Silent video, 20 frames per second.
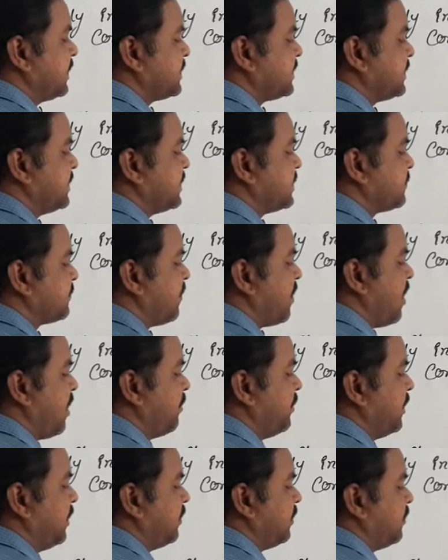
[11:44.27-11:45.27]
is
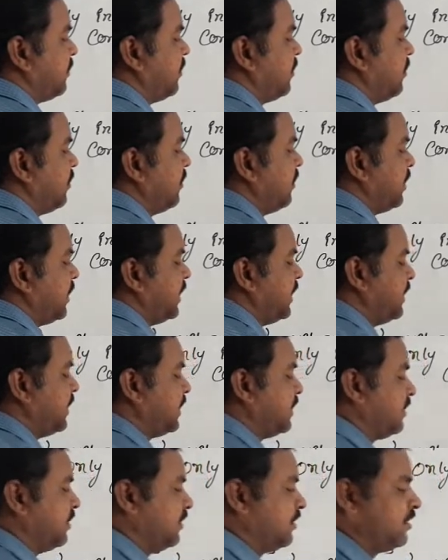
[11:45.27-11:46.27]
formed in
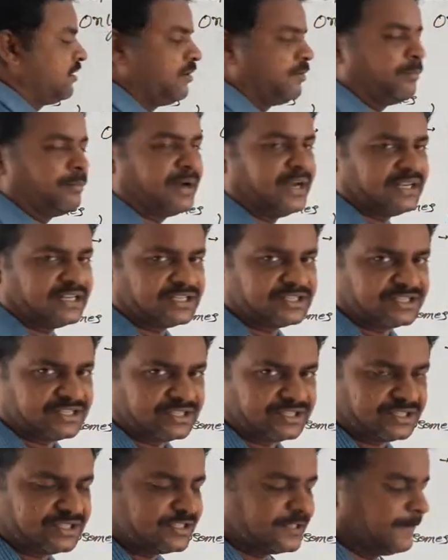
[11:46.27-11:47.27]
a
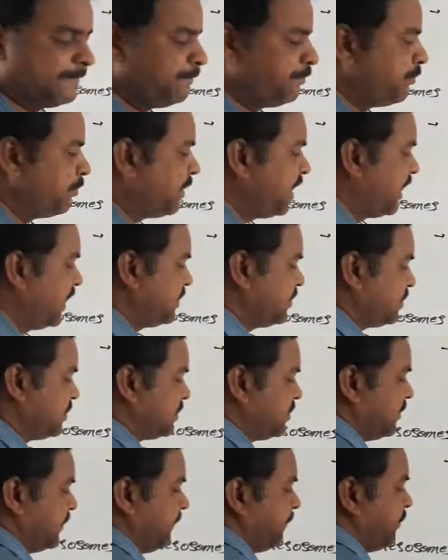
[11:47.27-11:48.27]
mitosis. But
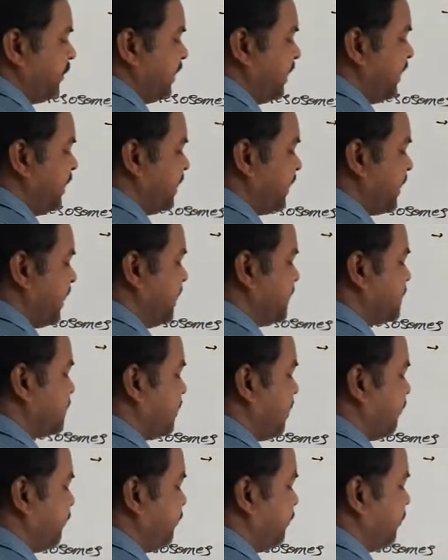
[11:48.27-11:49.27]
in case of